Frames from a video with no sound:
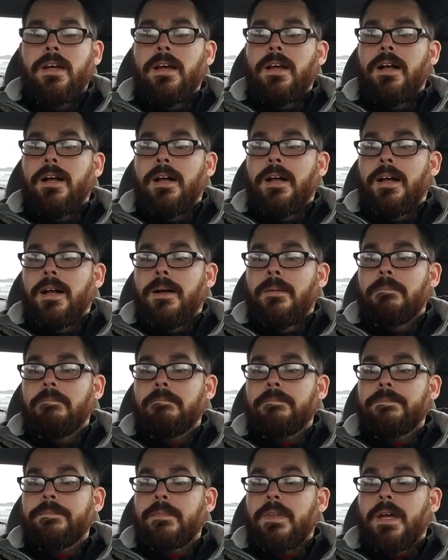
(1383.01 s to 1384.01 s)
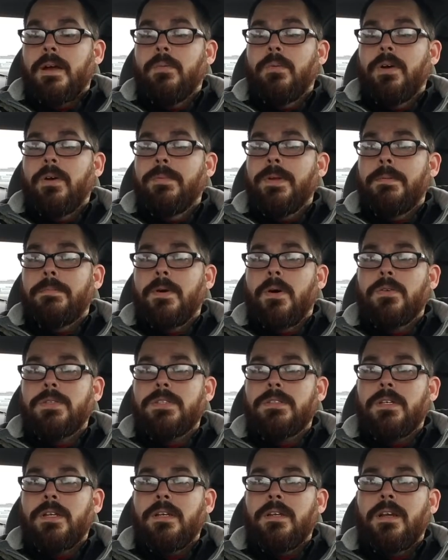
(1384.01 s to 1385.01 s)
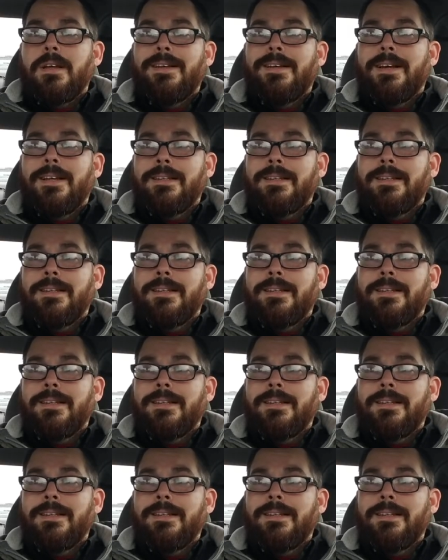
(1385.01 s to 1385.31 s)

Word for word: Um, I will be posting